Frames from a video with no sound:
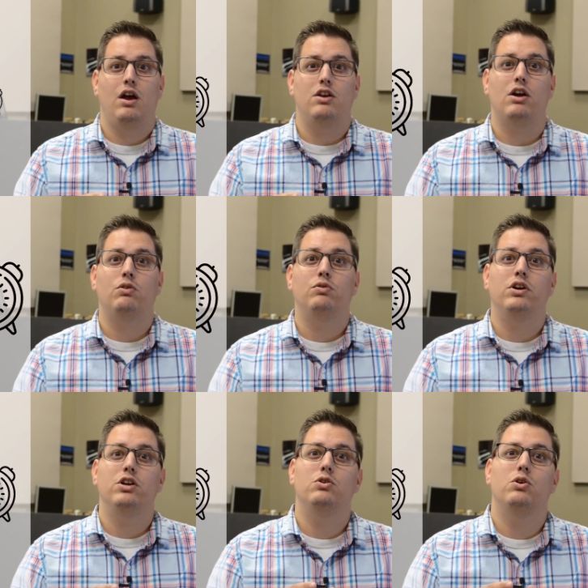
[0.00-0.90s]
Not only
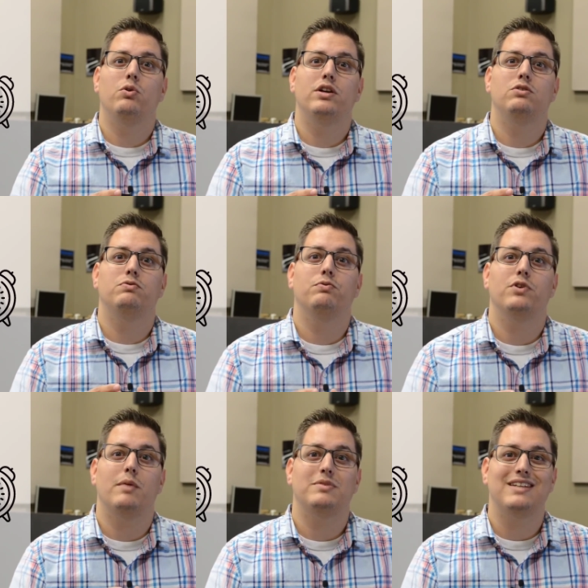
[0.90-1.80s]
are you going to
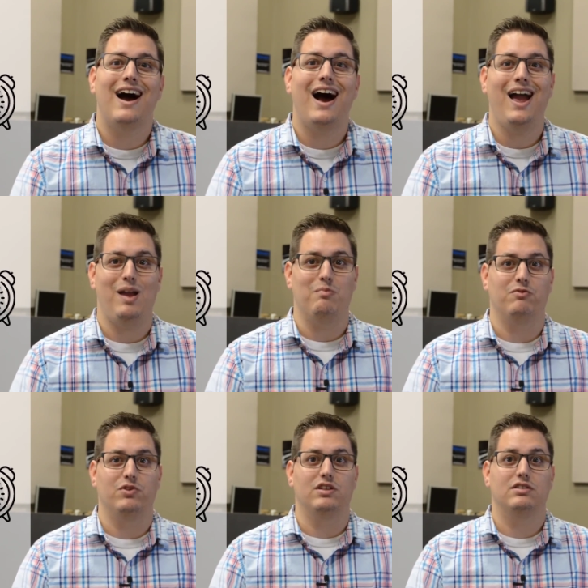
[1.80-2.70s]
free up time
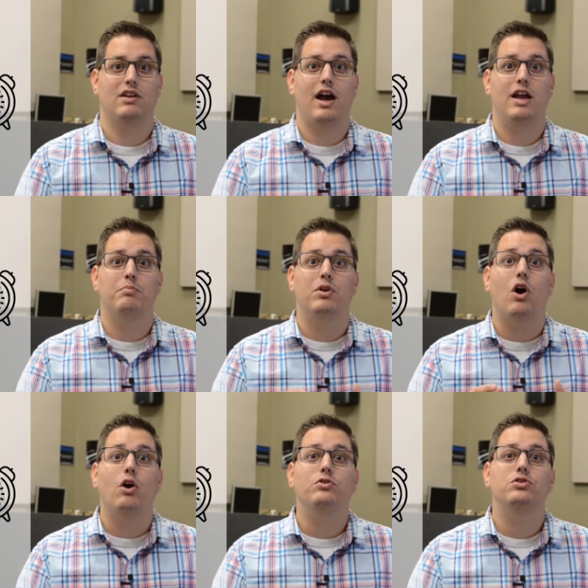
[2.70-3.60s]
for design, but
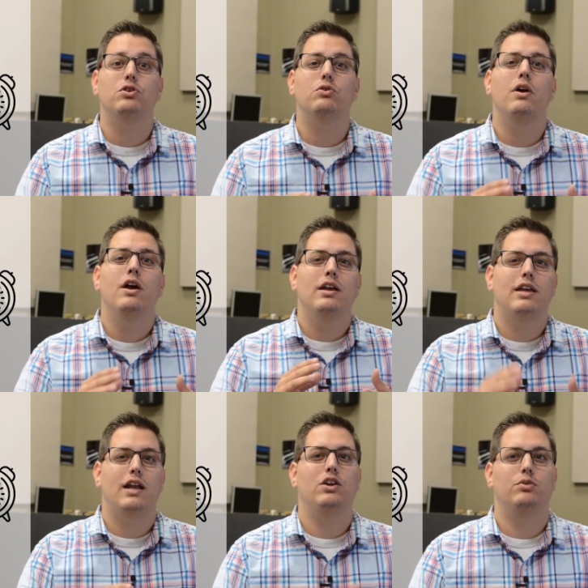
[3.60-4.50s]
also
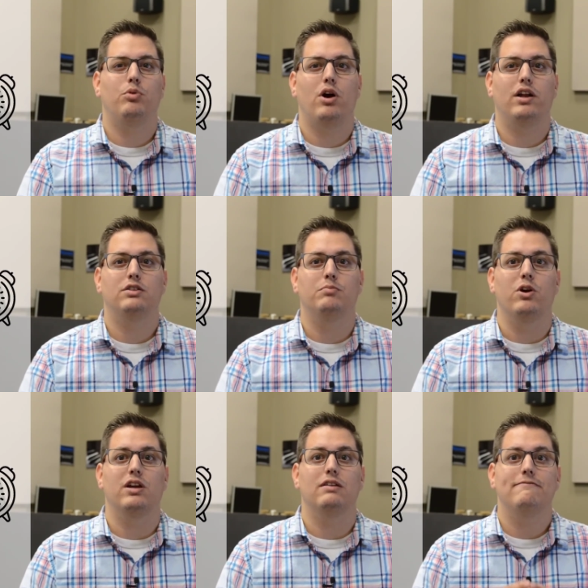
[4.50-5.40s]
getting your product to
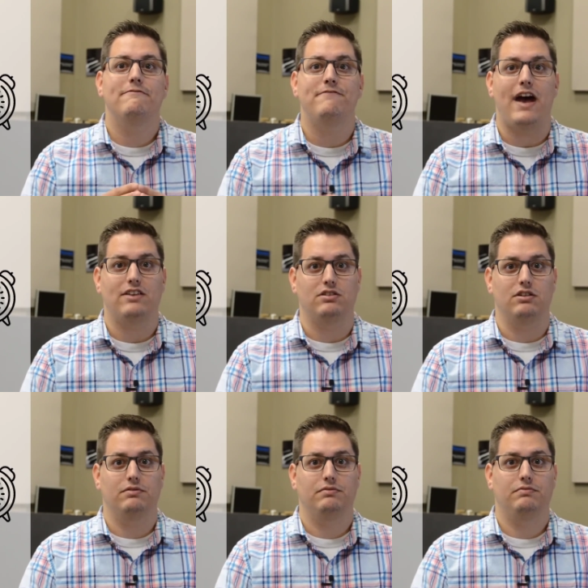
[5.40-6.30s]
market faster.
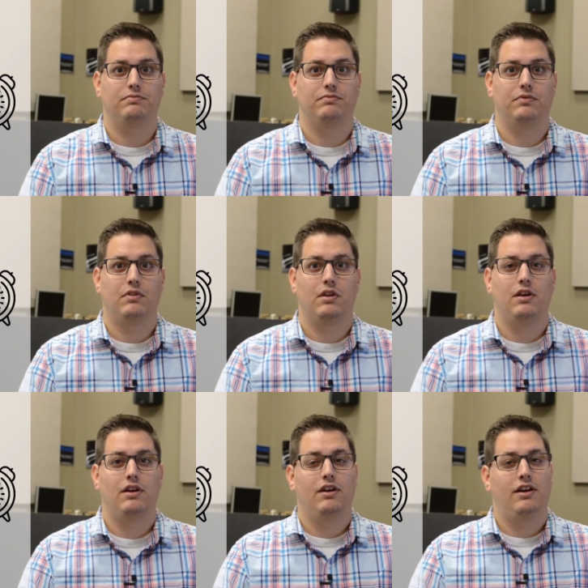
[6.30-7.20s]

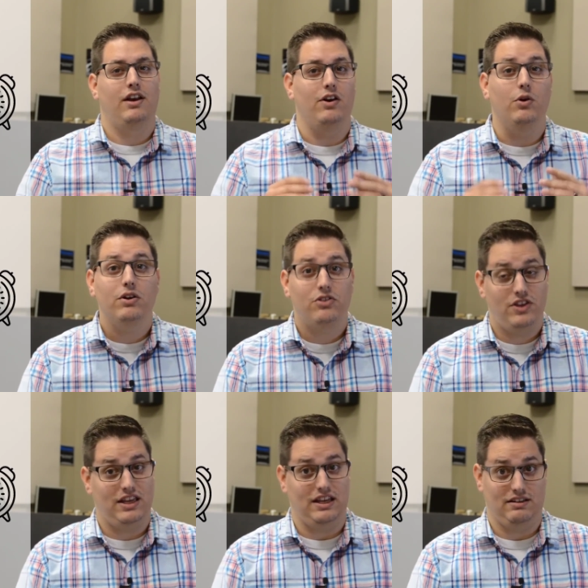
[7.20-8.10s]
Now, I know you're
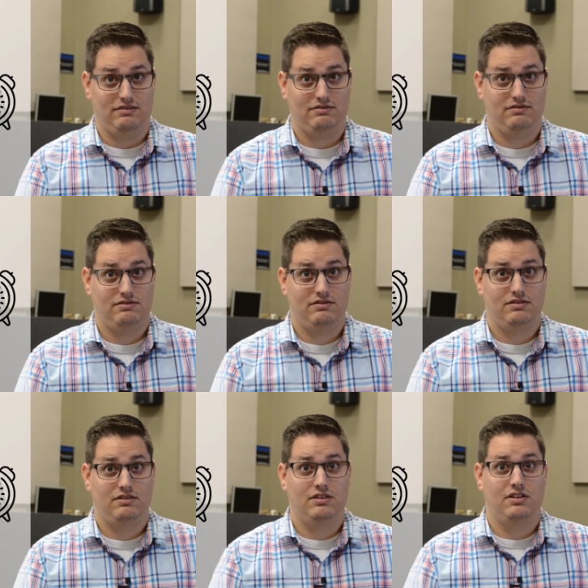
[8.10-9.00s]
thinking,
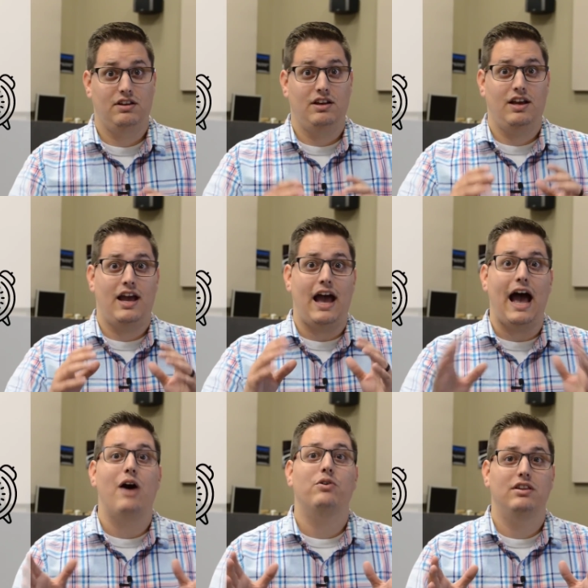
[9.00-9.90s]

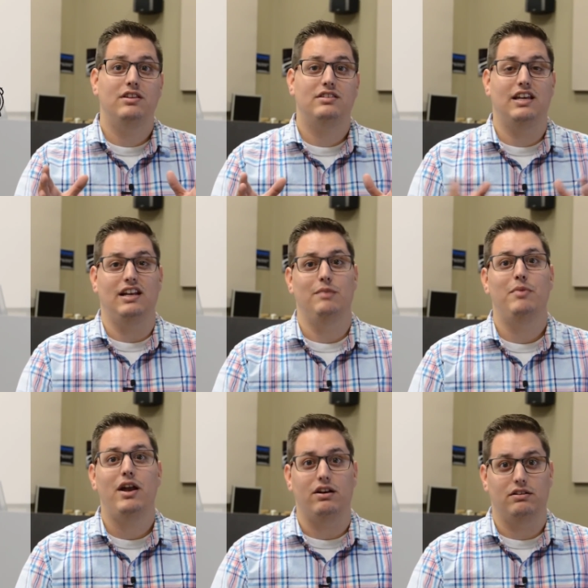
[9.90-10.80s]
how can this get any
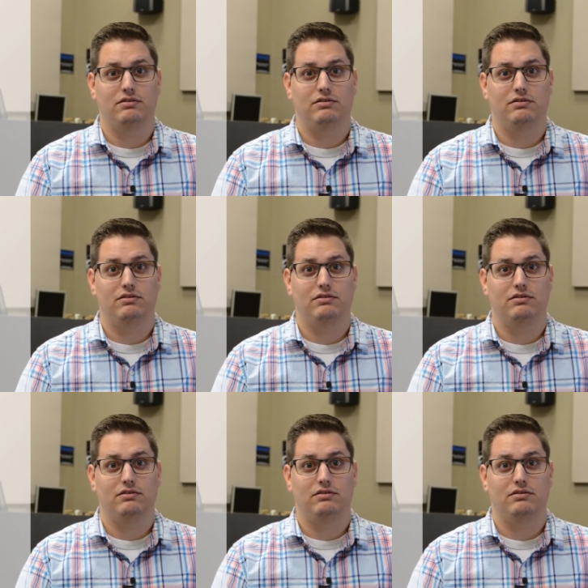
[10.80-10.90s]
better?